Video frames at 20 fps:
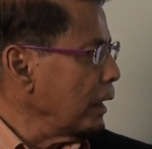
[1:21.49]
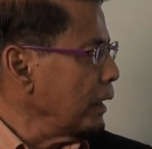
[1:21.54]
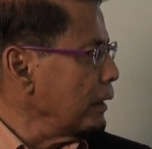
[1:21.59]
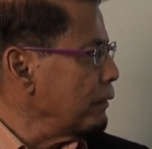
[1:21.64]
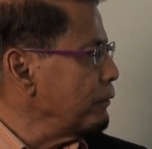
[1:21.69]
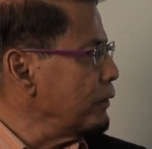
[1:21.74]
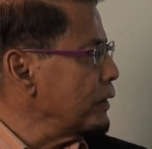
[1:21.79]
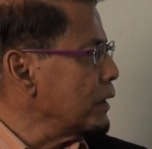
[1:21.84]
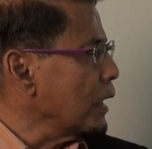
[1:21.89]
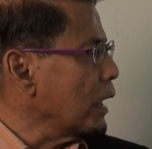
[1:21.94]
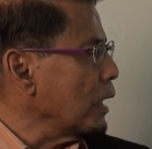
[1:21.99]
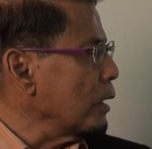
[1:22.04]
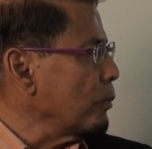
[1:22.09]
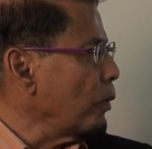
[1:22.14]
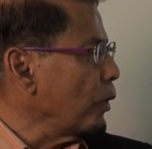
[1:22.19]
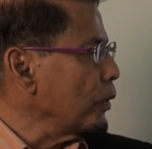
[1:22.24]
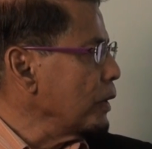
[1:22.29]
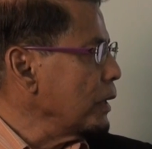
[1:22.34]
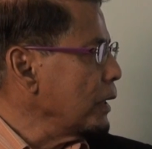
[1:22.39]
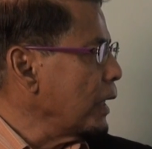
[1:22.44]
the physical
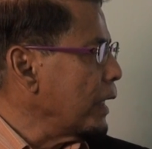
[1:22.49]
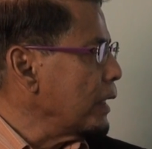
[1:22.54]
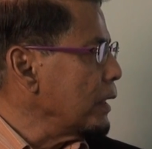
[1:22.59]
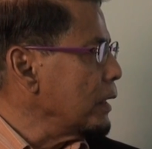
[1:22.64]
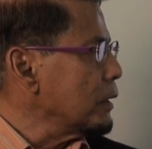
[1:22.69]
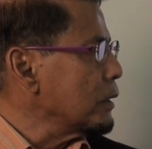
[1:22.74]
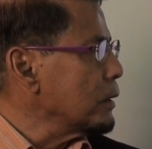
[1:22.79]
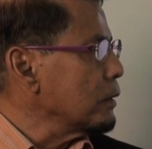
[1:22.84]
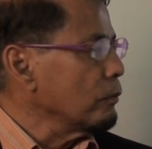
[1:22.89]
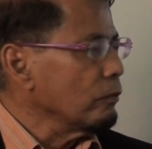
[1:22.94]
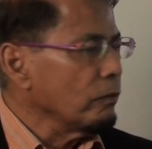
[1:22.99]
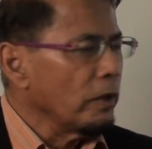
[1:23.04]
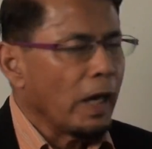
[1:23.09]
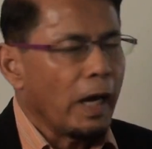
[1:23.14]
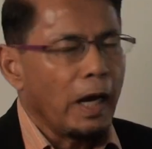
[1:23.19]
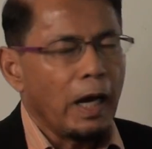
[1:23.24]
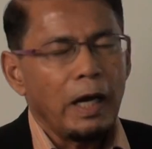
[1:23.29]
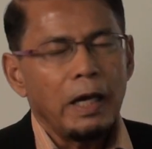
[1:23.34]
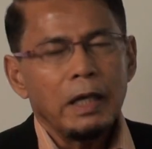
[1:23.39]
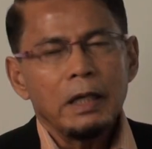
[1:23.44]
body that is we
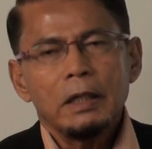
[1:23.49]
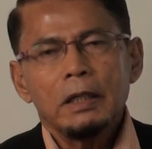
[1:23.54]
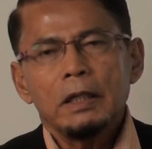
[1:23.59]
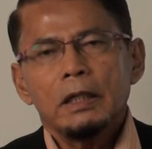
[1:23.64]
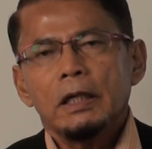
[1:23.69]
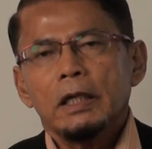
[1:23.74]
are